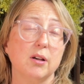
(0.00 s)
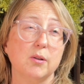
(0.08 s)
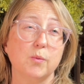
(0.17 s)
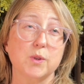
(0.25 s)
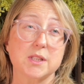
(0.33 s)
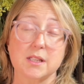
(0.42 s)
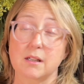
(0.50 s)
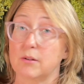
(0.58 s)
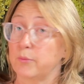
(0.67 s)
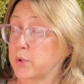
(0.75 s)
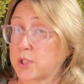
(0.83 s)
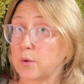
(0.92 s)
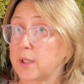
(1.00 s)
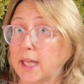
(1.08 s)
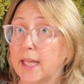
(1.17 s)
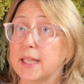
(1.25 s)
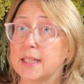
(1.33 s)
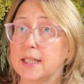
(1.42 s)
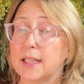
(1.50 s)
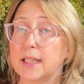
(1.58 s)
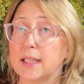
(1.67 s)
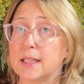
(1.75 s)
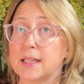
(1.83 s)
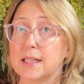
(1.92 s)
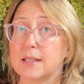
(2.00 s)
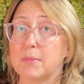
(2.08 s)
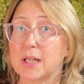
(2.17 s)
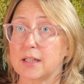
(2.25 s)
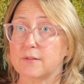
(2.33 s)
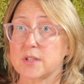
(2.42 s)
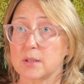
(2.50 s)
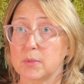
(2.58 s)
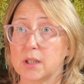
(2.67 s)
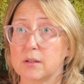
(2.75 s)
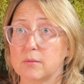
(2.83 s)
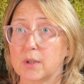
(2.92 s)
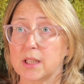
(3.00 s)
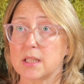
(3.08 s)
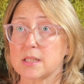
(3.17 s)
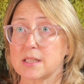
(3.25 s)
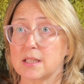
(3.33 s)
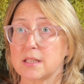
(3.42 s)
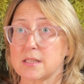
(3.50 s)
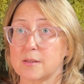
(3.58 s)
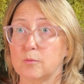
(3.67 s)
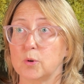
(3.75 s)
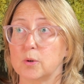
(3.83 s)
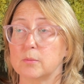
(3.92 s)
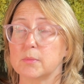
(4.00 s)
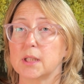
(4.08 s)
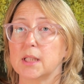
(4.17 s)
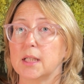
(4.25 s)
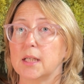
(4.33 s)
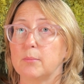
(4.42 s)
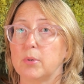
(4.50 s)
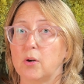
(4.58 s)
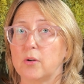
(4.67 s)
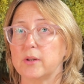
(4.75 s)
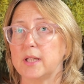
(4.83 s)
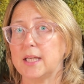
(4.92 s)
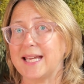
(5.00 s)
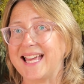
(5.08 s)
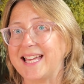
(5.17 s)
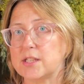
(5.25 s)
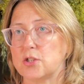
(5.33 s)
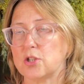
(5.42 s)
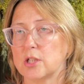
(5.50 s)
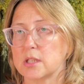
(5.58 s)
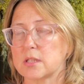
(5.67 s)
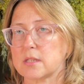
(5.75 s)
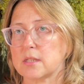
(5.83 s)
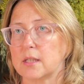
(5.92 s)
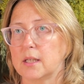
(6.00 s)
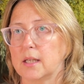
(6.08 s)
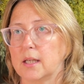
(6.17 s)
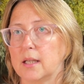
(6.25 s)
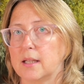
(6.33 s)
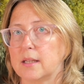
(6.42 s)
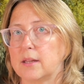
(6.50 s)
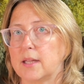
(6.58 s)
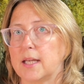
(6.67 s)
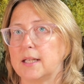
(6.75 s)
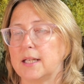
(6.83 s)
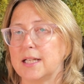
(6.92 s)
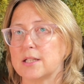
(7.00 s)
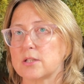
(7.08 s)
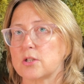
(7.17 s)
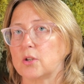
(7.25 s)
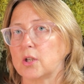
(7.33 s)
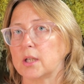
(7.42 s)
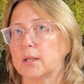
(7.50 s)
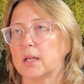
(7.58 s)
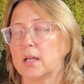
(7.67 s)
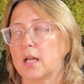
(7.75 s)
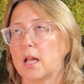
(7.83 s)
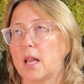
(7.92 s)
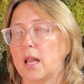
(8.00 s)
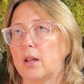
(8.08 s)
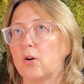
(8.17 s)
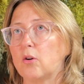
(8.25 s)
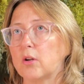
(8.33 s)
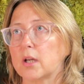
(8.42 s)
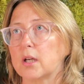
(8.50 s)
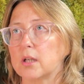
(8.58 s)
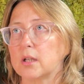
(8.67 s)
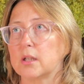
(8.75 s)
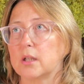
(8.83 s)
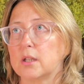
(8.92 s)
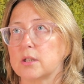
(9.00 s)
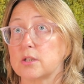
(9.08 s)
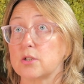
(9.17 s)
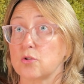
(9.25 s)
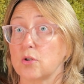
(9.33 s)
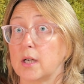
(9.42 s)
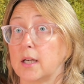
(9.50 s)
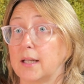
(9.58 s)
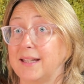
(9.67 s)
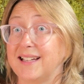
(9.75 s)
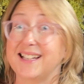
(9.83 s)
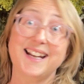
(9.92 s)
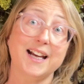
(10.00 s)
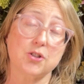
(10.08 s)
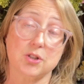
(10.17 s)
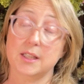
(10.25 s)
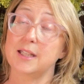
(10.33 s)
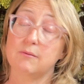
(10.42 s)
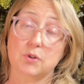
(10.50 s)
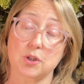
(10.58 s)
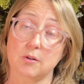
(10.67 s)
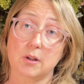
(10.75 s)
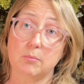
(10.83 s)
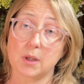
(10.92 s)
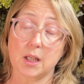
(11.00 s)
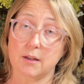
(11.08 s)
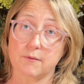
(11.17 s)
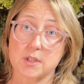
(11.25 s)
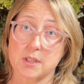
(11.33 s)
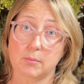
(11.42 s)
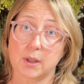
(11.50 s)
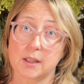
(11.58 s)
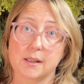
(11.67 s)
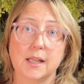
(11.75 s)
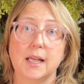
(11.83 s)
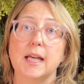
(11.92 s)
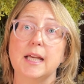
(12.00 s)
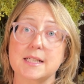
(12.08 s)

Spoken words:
was okay in the middle of summer when it's nice and warm, but on the edges, then it took longer to dry, and actually even during the middle of the summer, it